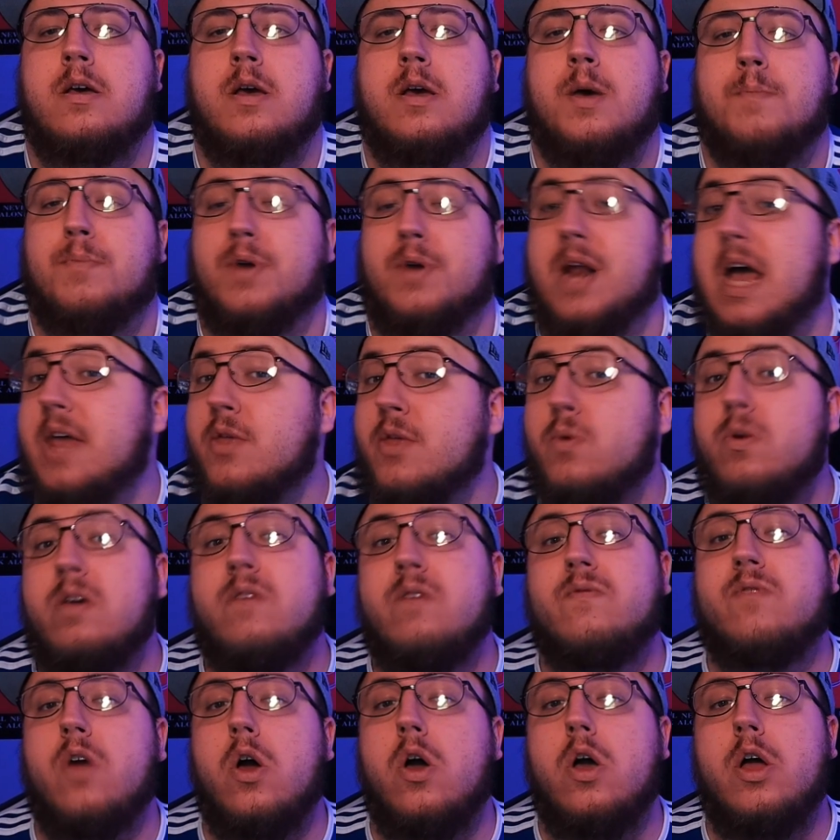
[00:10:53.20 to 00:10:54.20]
But now that we
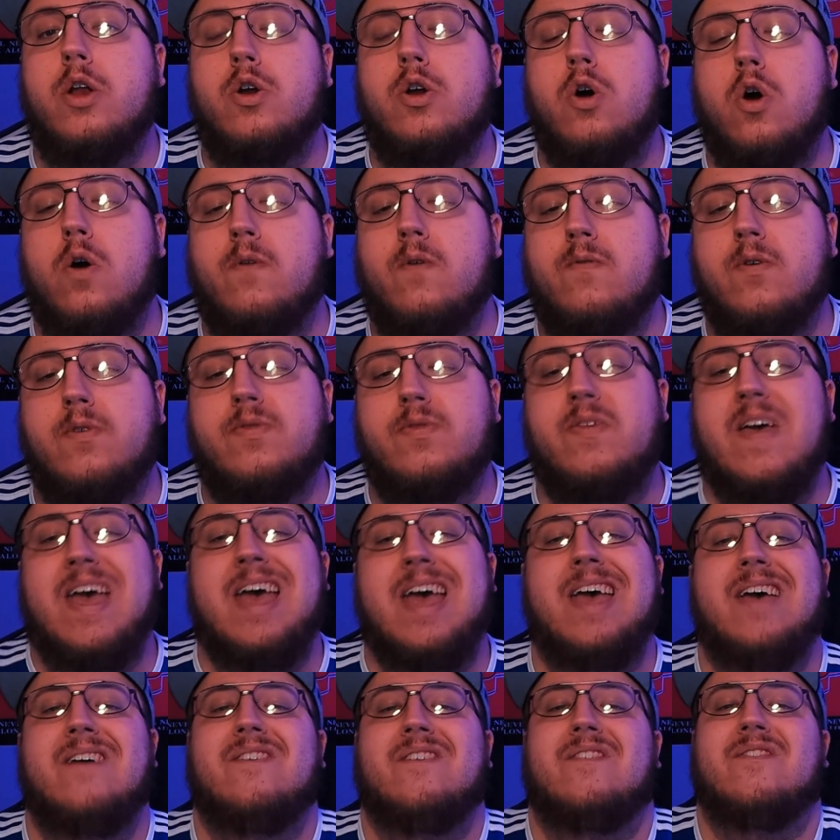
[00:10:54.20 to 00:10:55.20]
have gone over
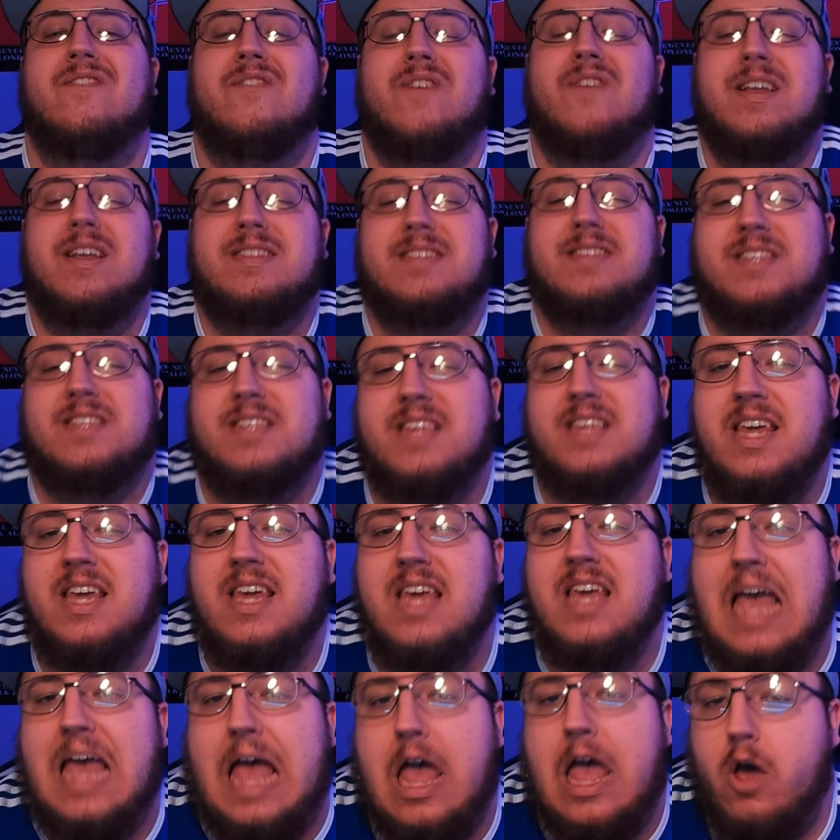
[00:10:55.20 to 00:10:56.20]
that, let's
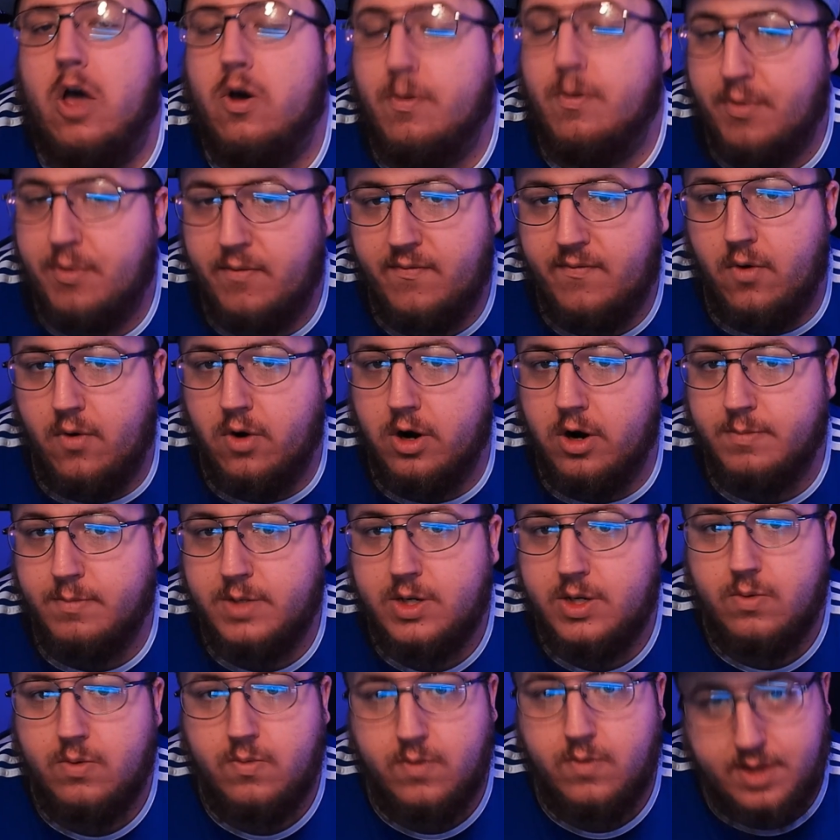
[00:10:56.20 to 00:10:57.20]
see how it
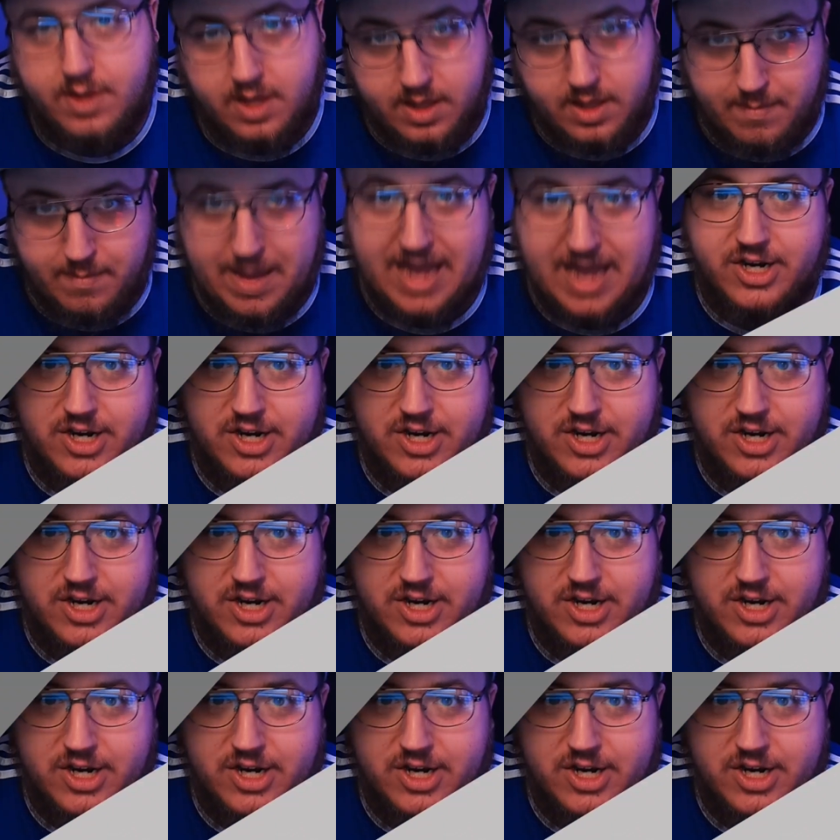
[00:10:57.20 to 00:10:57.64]
performs within the match